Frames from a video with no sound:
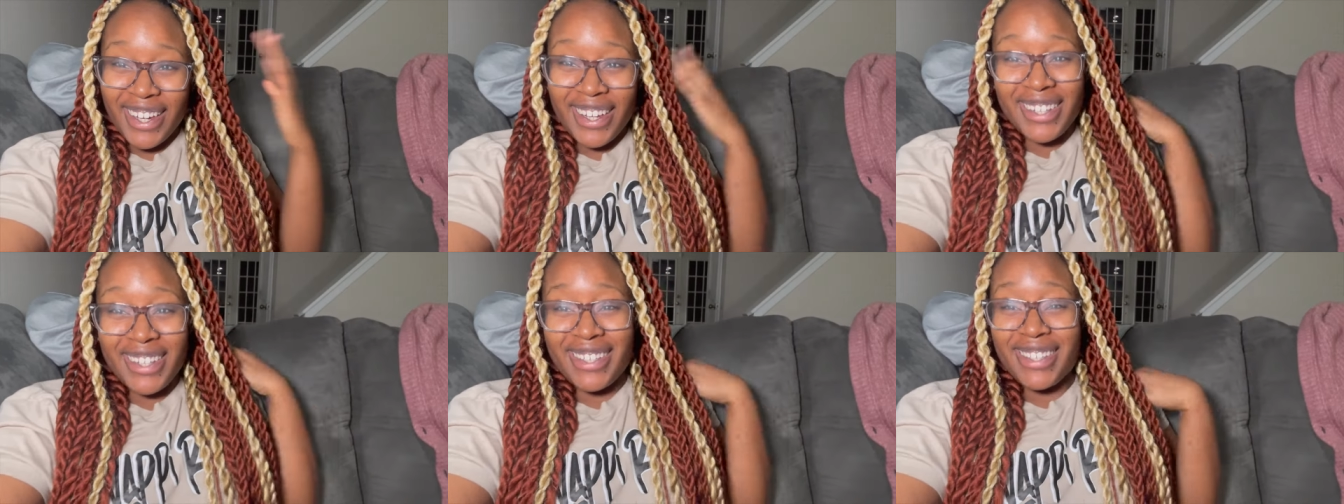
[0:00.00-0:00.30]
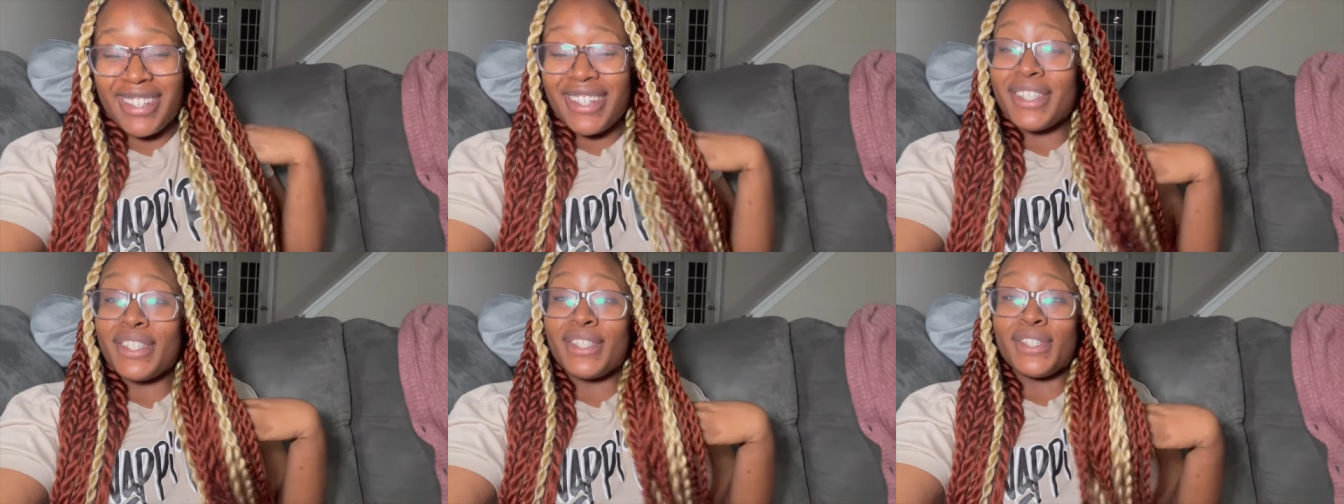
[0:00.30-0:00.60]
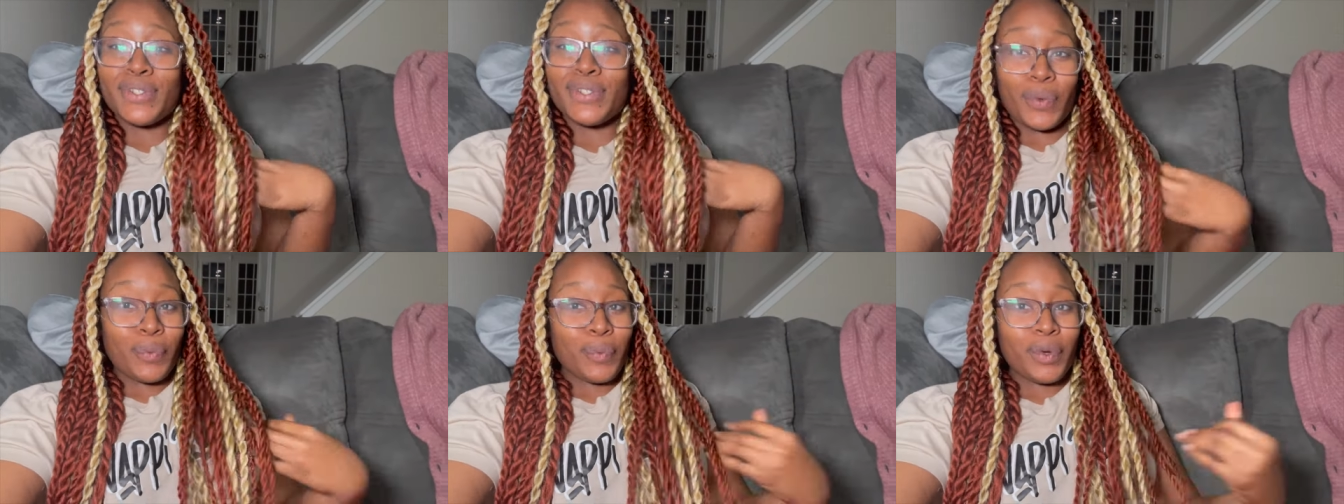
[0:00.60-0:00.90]
Isn't this
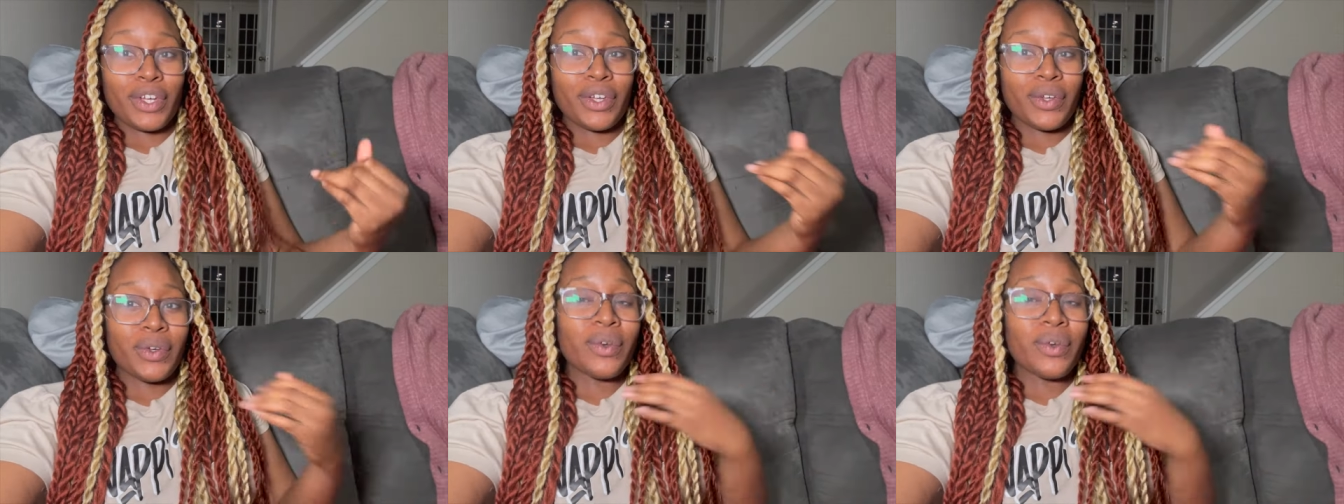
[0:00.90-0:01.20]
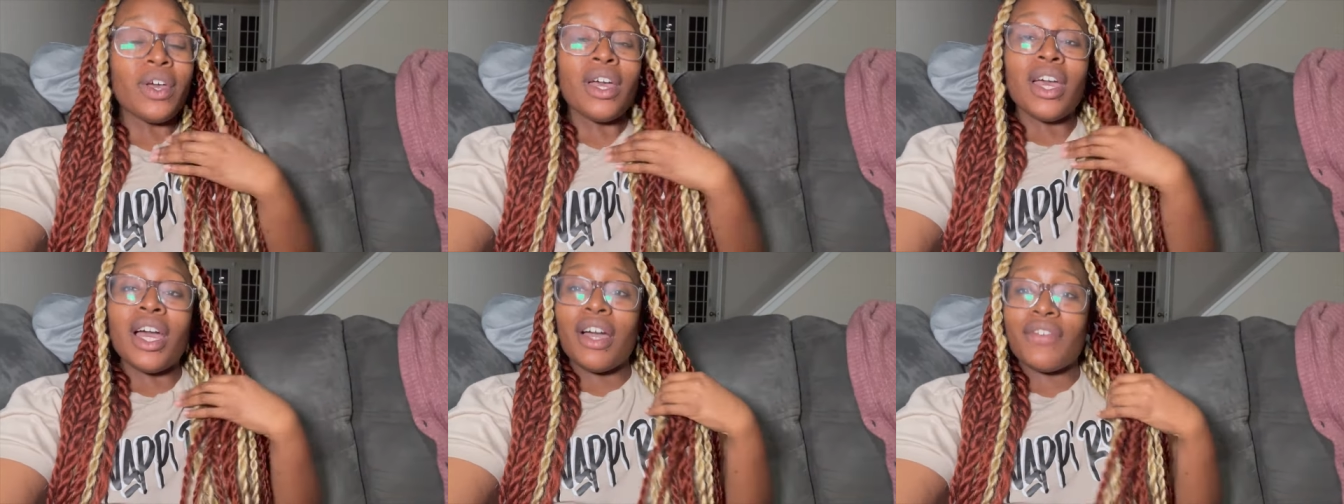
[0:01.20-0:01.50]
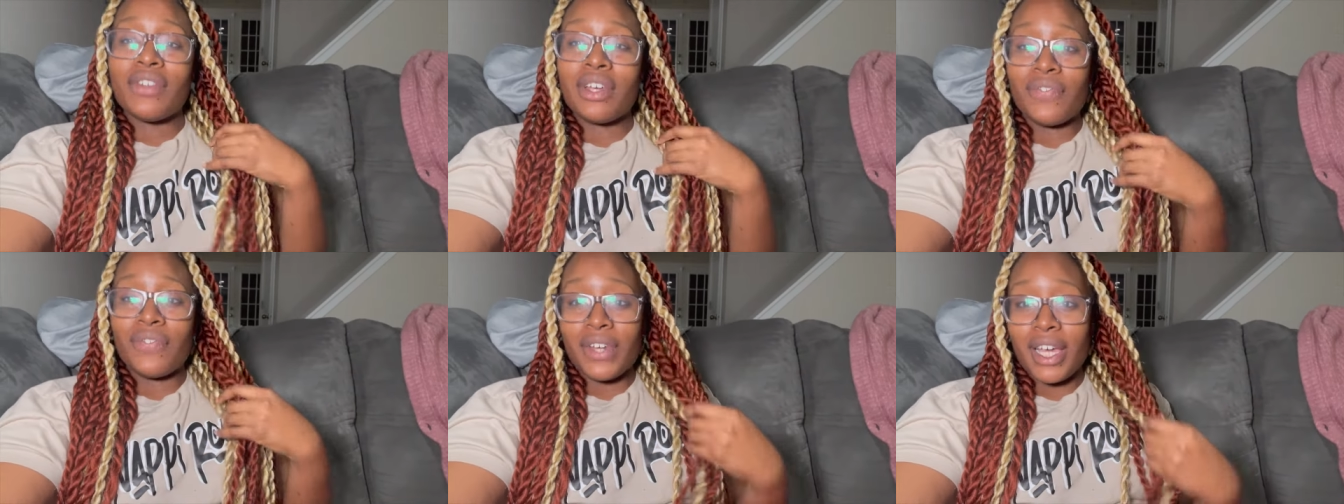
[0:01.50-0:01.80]
super cute? I've
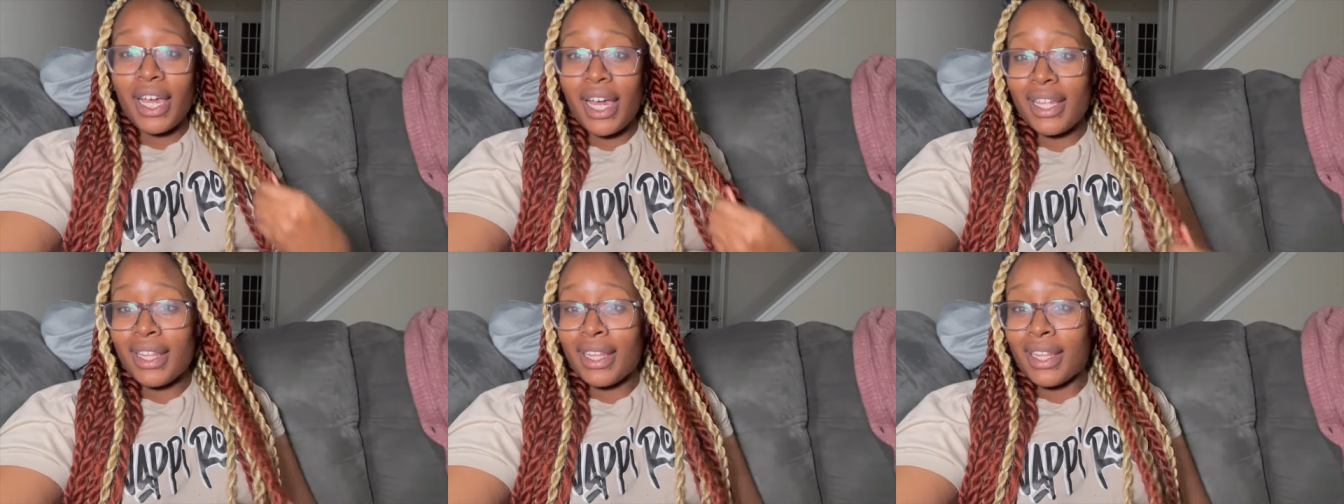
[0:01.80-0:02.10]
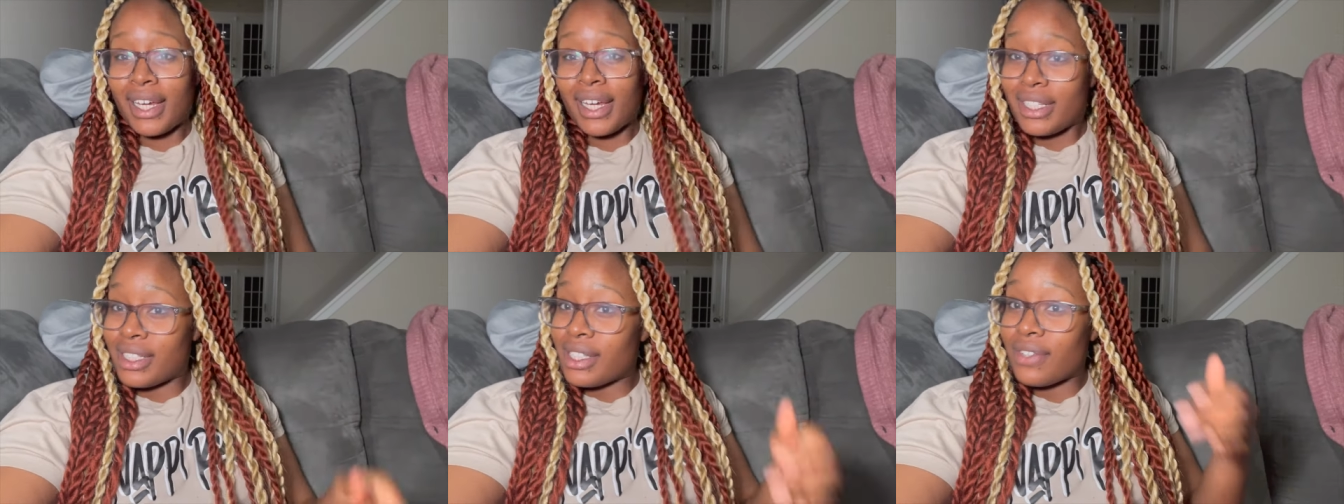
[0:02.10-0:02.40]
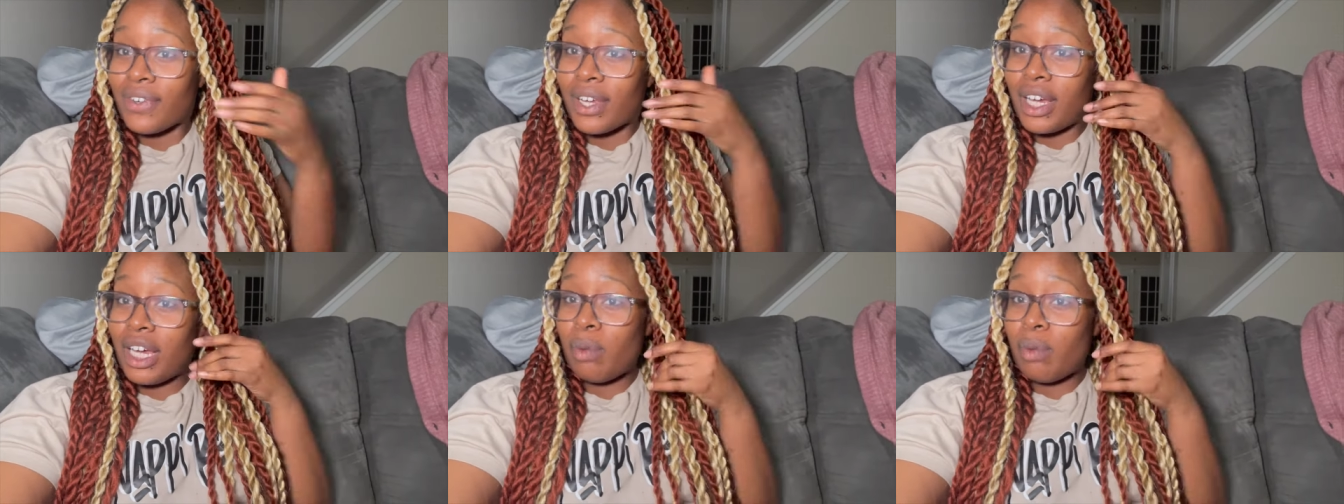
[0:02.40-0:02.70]
definitely gotten lots of
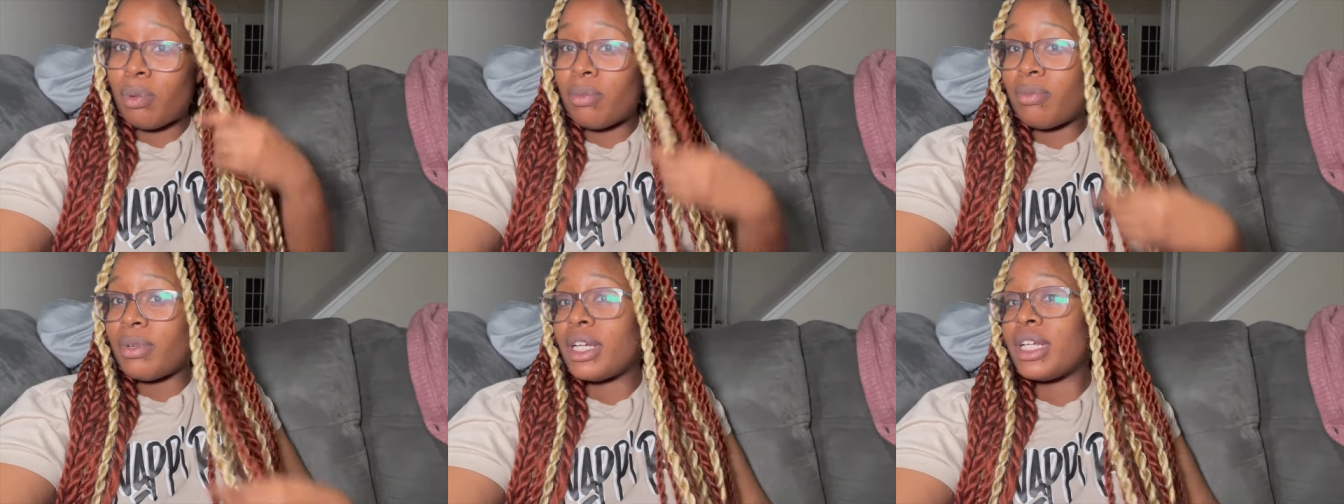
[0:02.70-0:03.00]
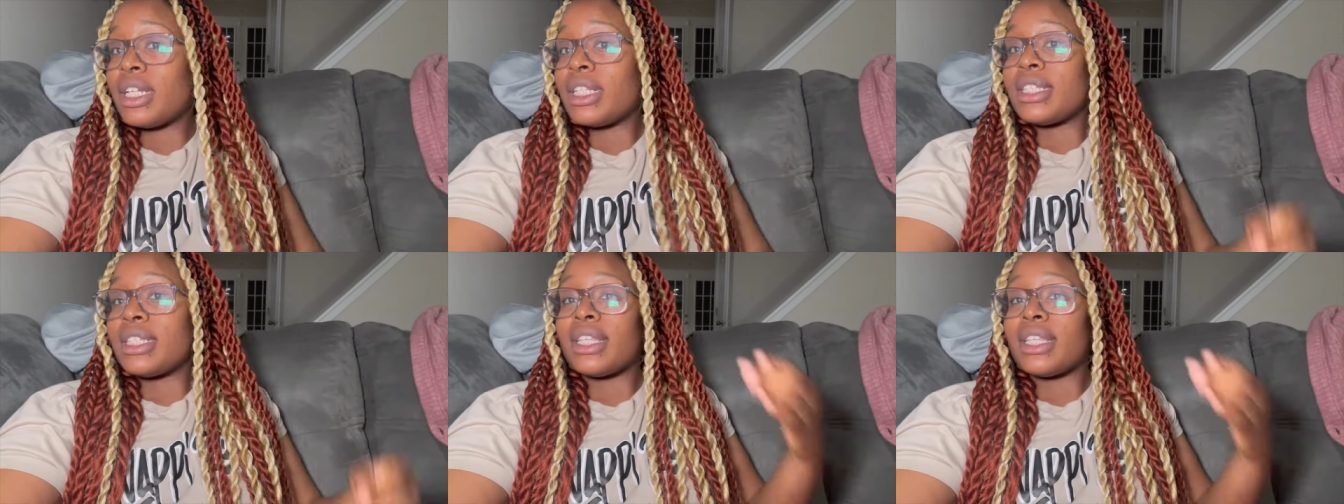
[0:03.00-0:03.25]
compliments.